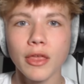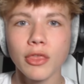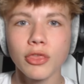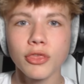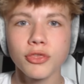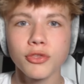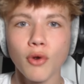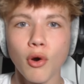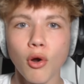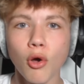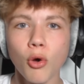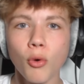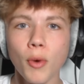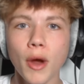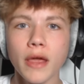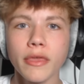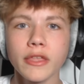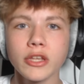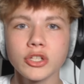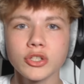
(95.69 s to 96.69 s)
and throw
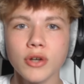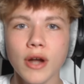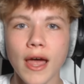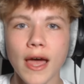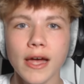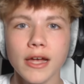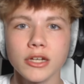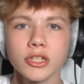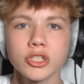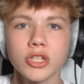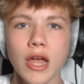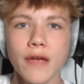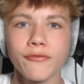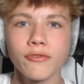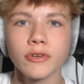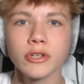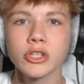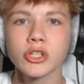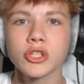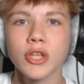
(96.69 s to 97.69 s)
away the trash
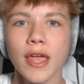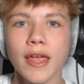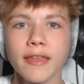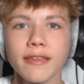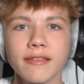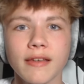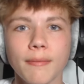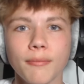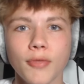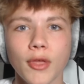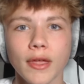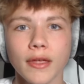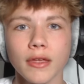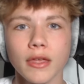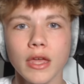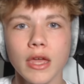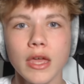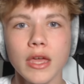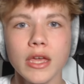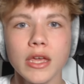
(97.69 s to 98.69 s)
after he just ate something.